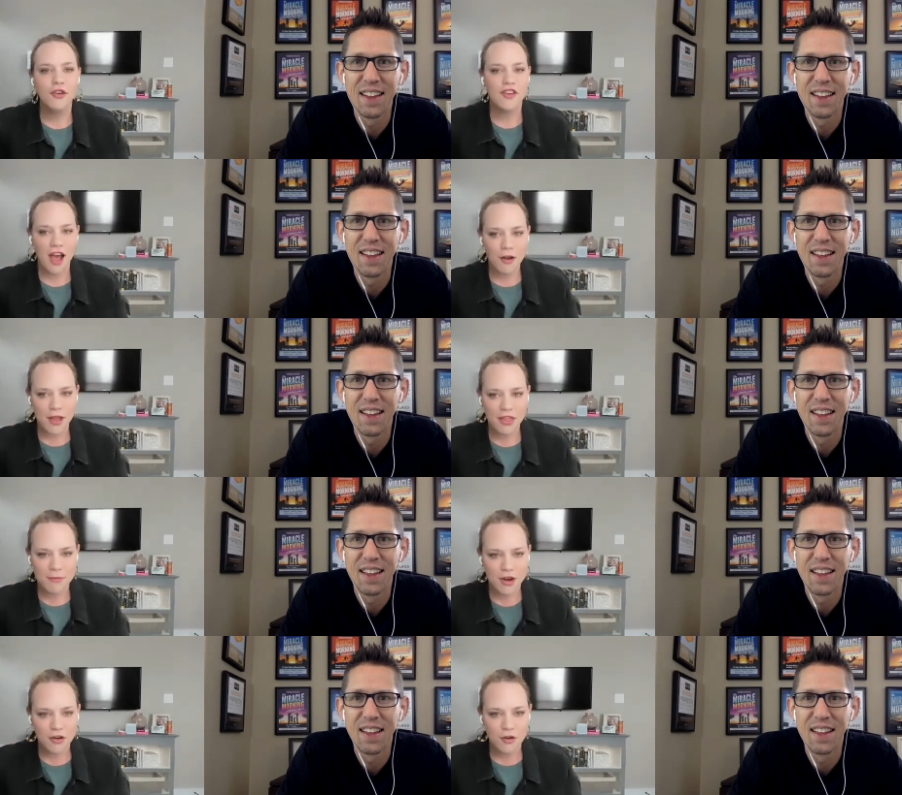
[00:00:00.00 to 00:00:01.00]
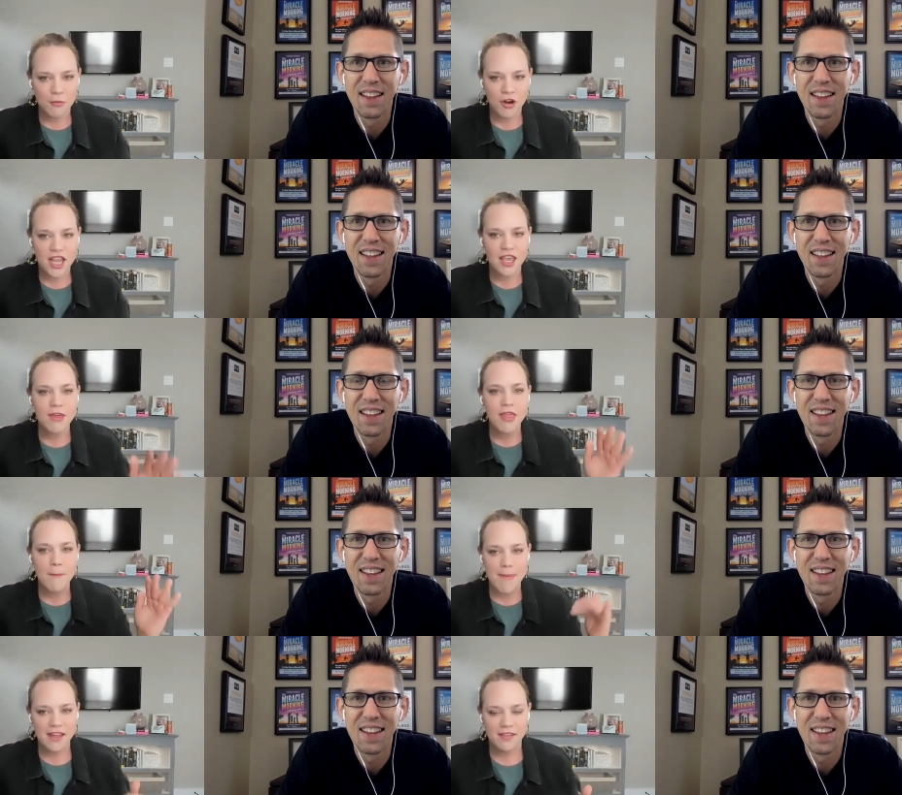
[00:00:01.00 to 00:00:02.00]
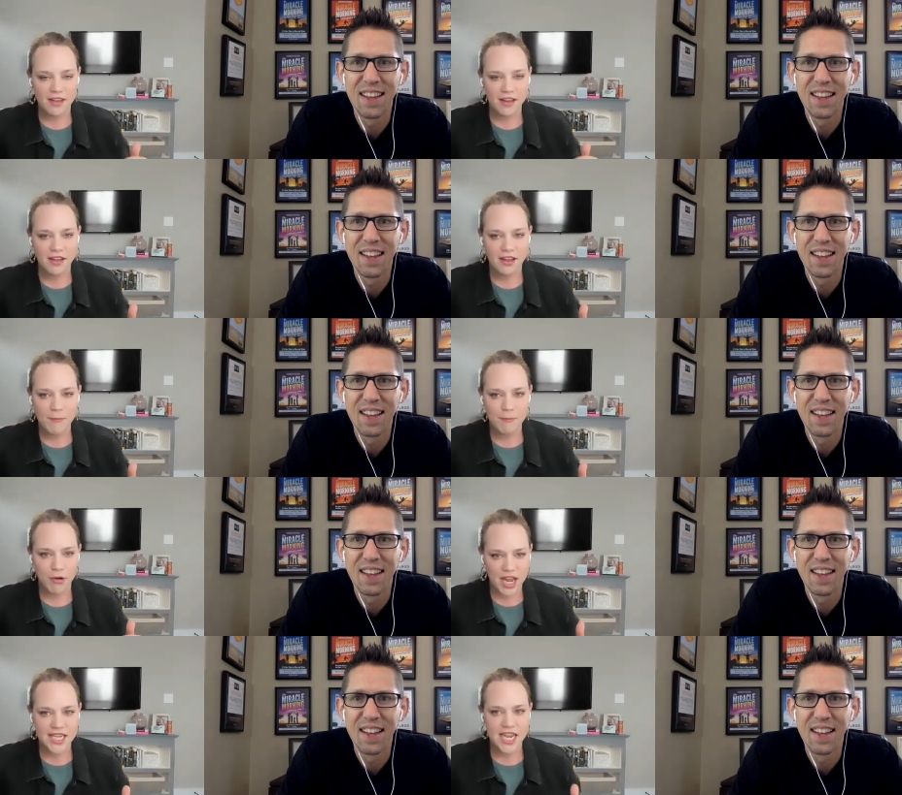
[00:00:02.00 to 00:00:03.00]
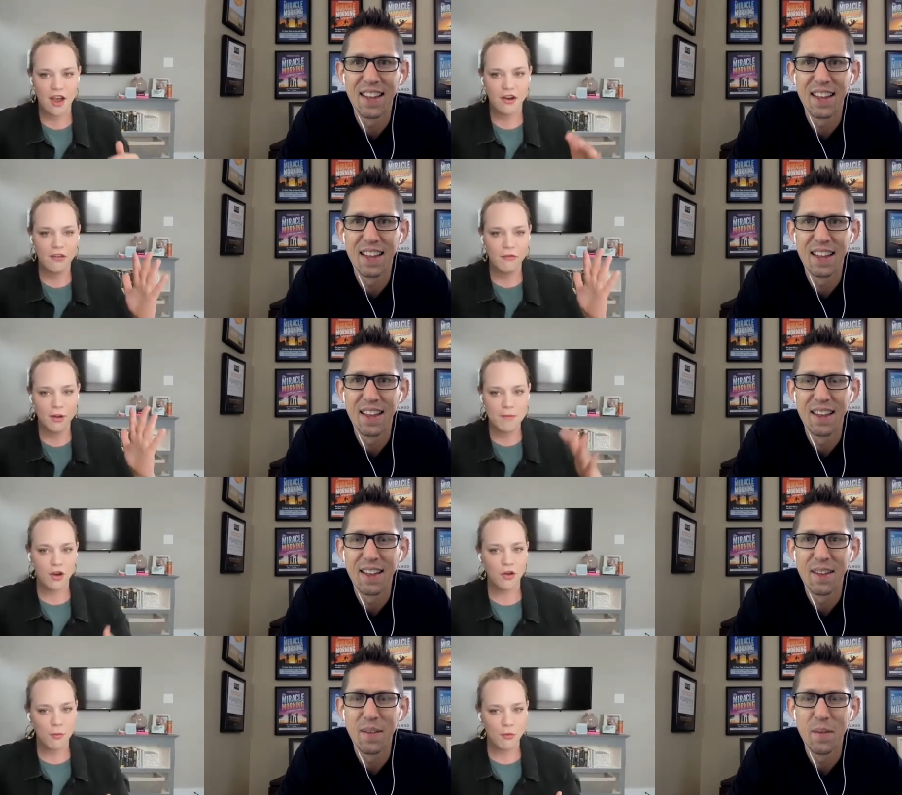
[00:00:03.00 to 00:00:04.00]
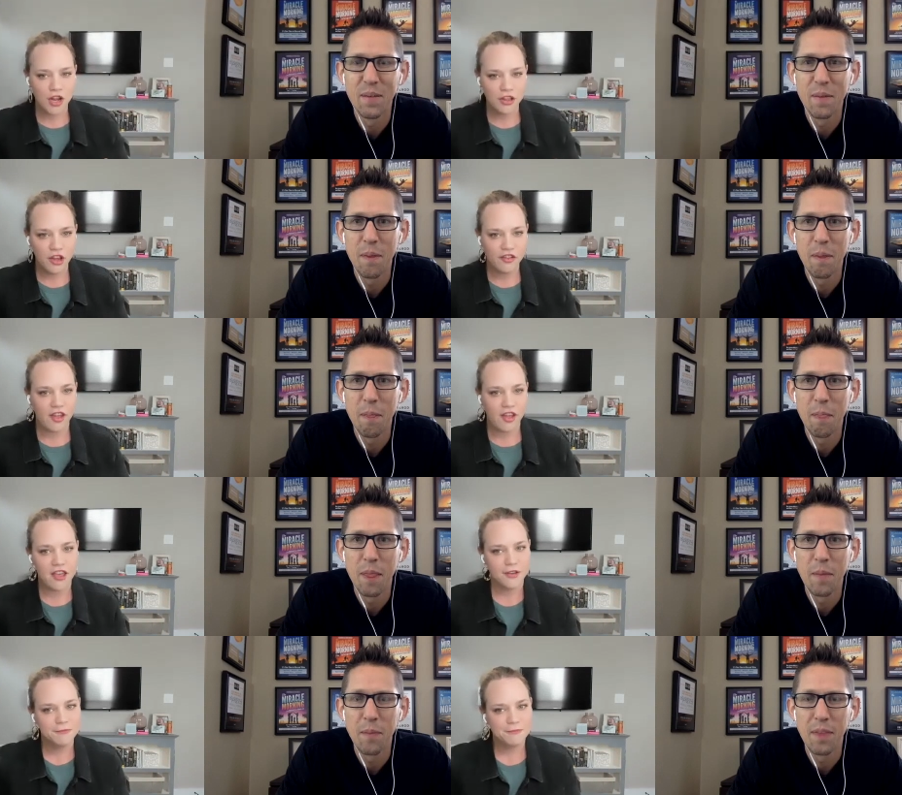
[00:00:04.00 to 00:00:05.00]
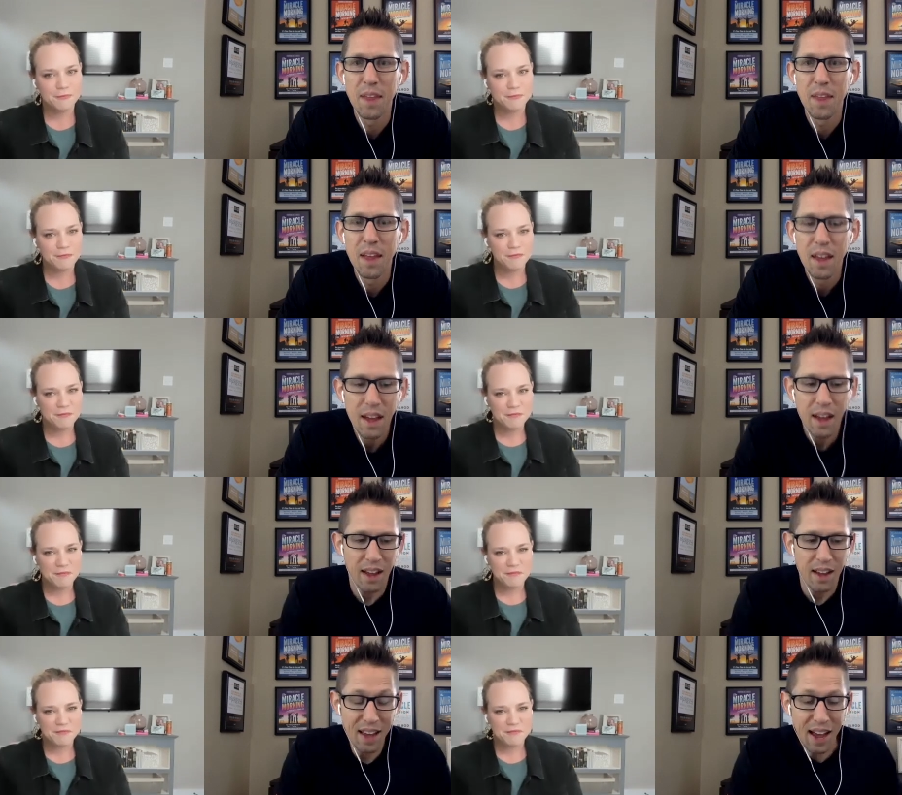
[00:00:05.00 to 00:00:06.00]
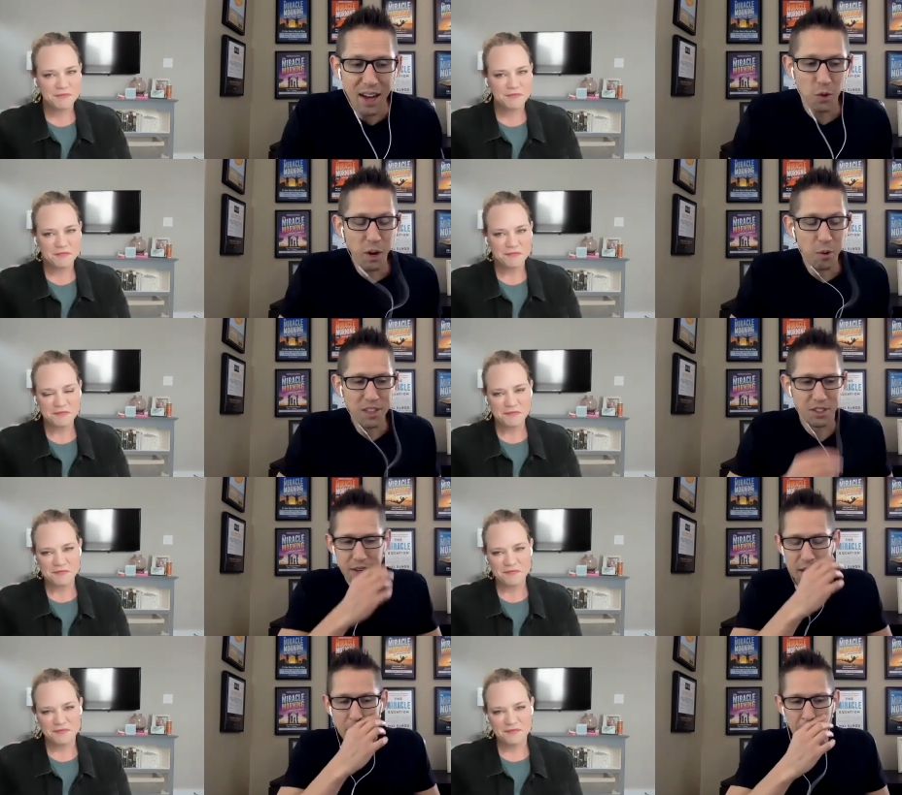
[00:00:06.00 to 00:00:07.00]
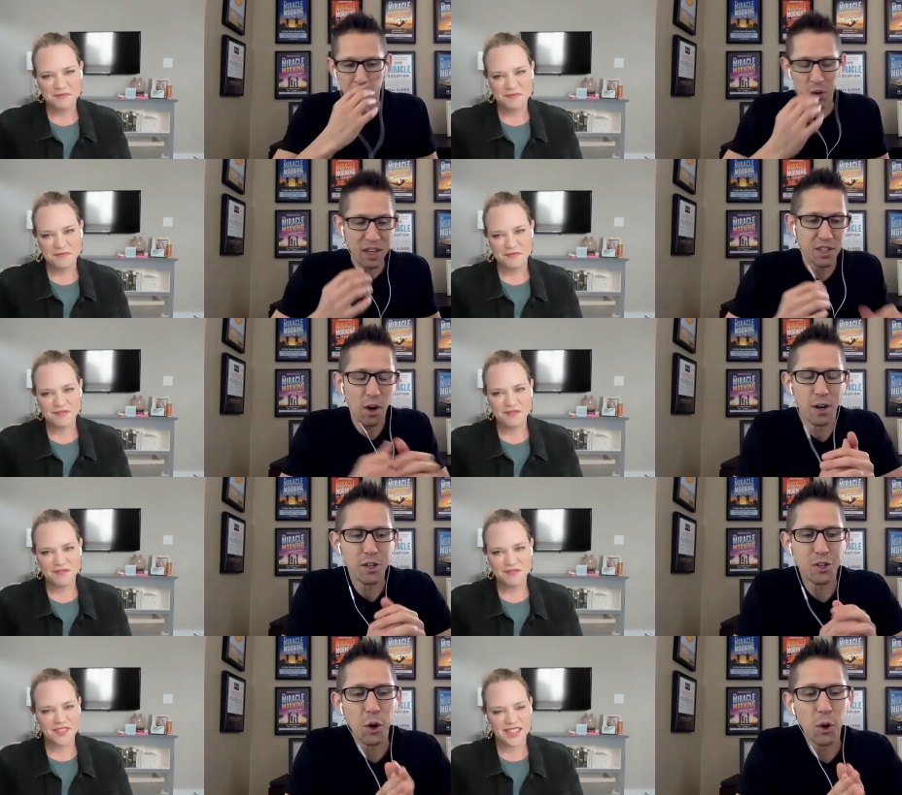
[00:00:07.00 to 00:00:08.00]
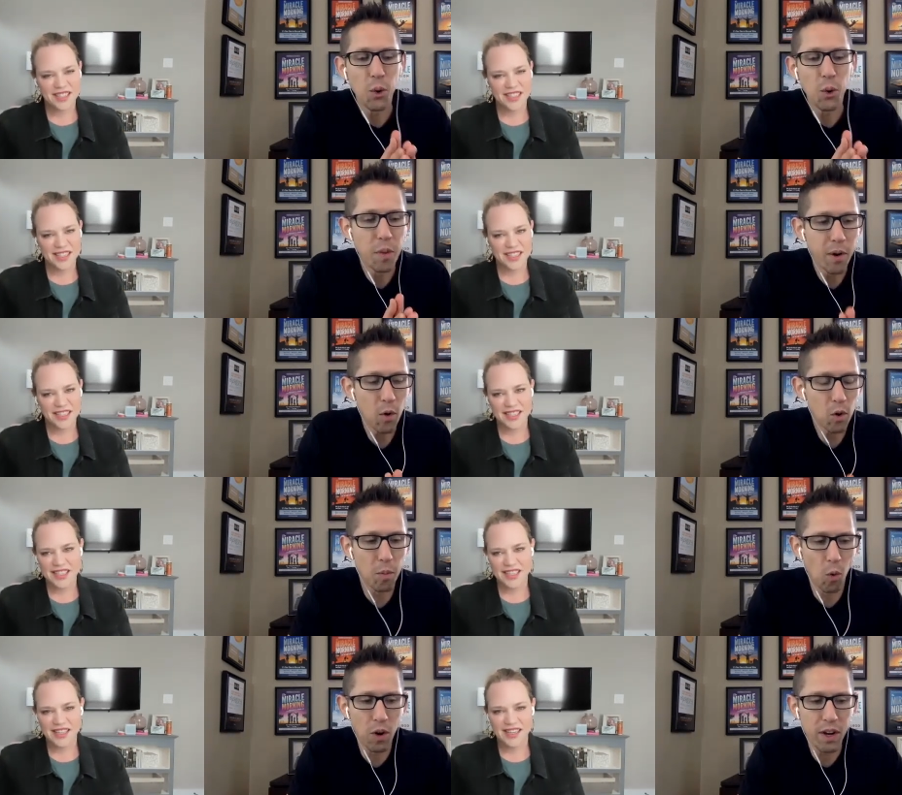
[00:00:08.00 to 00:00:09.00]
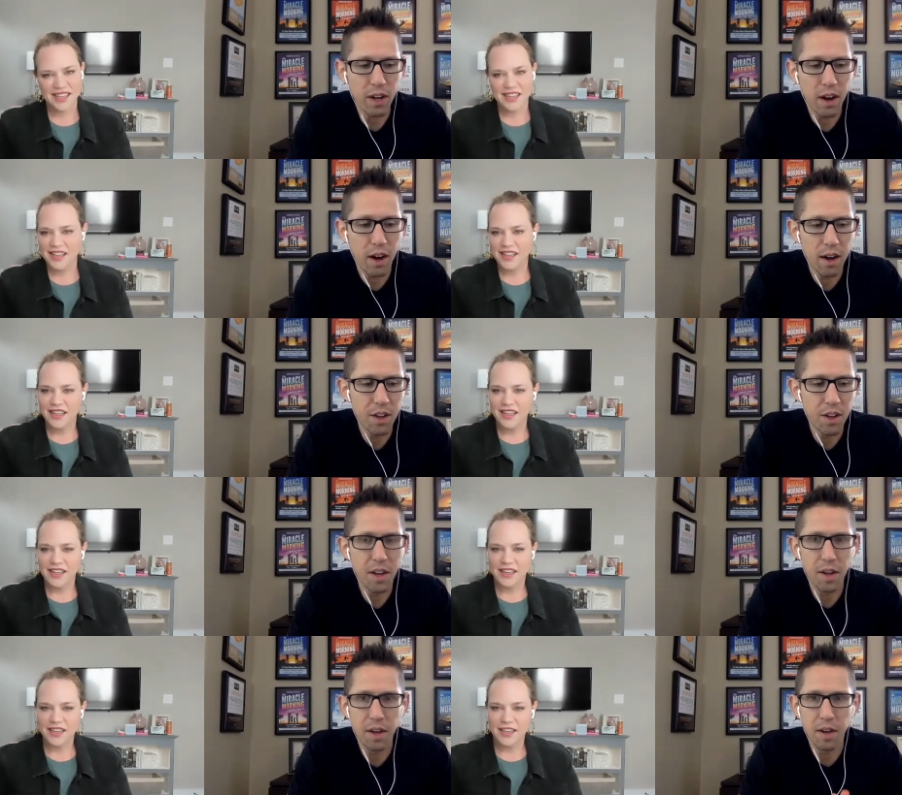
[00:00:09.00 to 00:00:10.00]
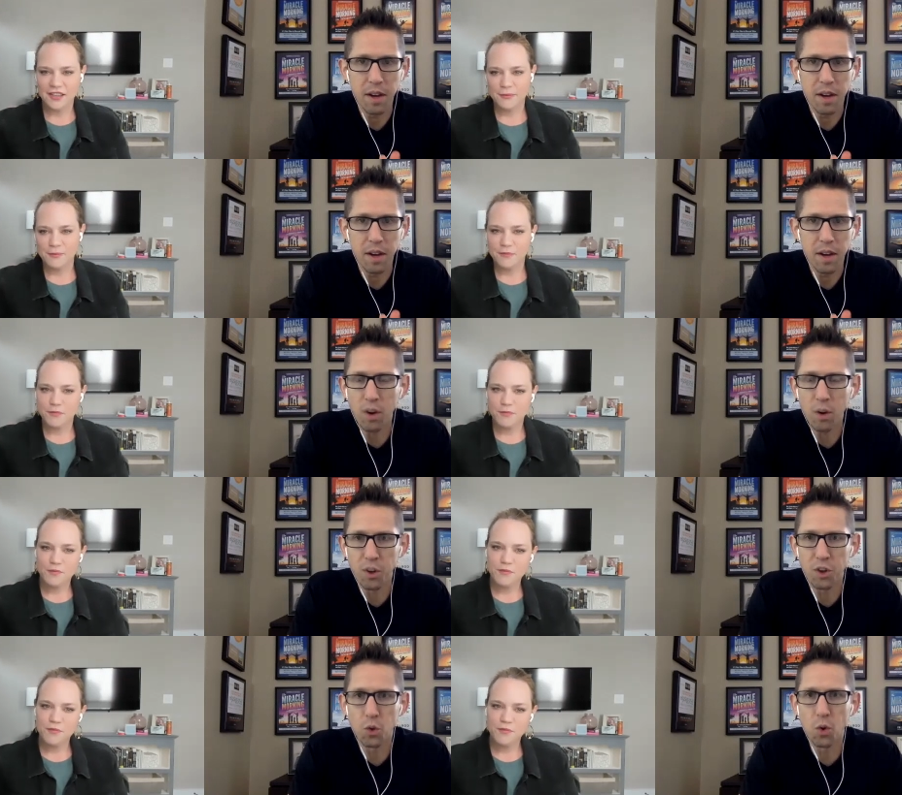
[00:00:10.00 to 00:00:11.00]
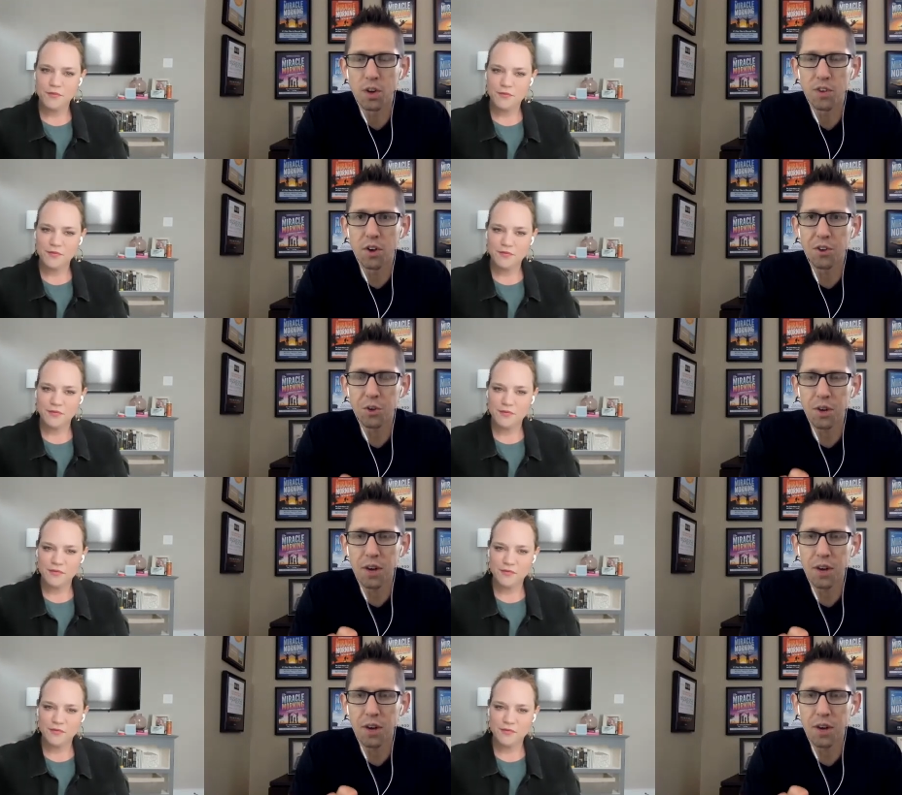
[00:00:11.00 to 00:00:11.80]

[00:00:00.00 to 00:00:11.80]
Speaker 1: who have not read The Miracle Morning, give me the basic breakdown of what a miracle morning looks like.
Speaker 2: Yeah, great question um, or great start. So, the Miracle Morning uh, is a, a morning ritual, and it's also kind